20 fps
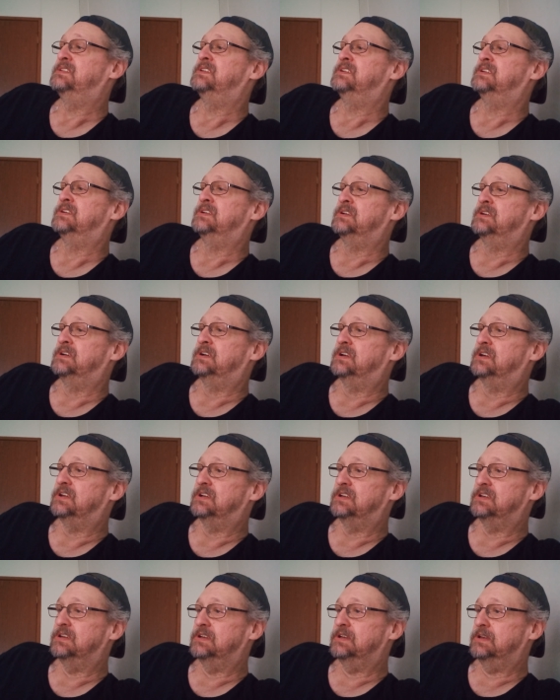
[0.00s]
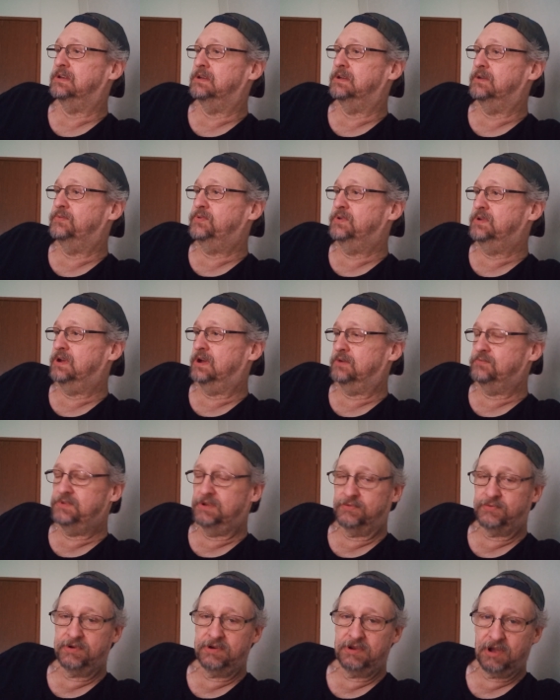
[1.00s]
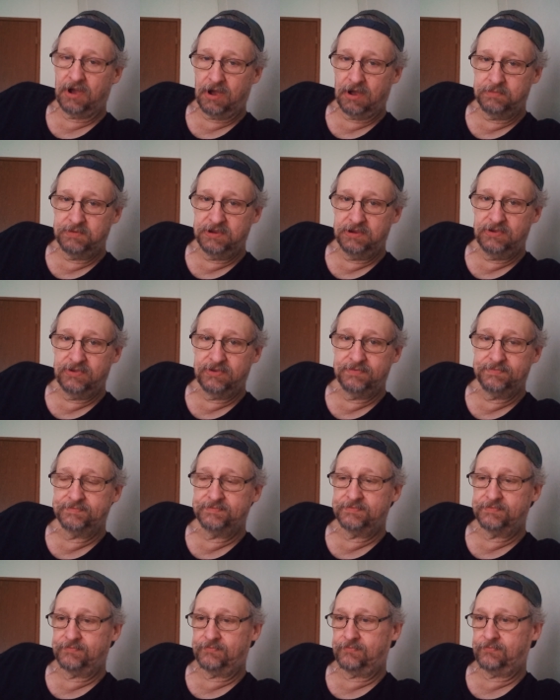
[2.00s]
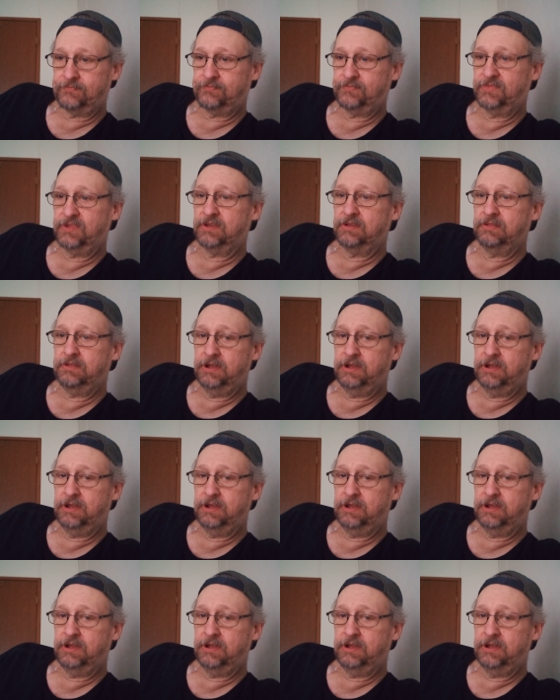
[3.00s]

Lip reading: if you have different hobbies like reading